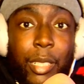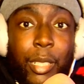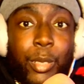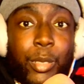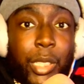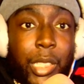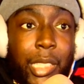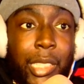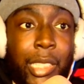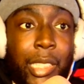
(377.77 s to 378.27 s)

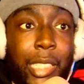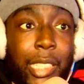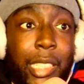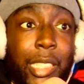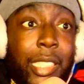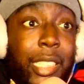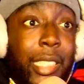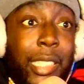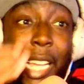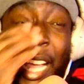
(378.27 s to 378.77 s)
Series
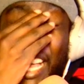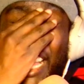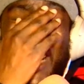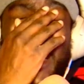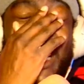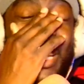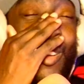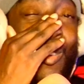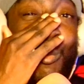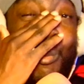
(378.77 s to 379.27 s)
because I didn't
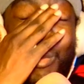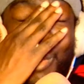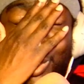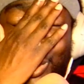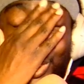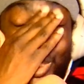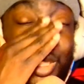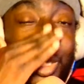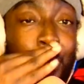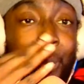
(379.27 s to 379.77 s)
know
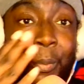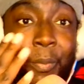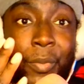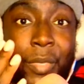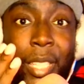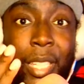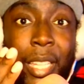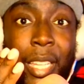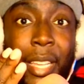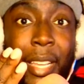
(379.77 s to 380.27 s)
most of them
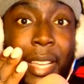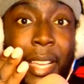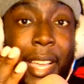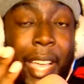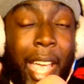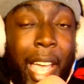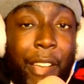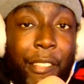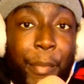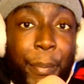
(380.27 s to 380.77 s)

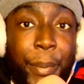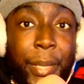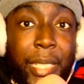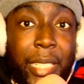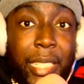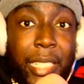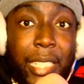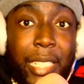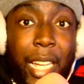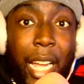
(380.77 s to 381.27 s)
have a
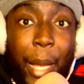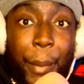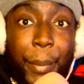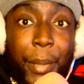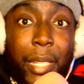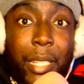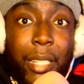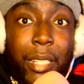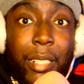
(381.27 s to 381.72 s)
PC copy.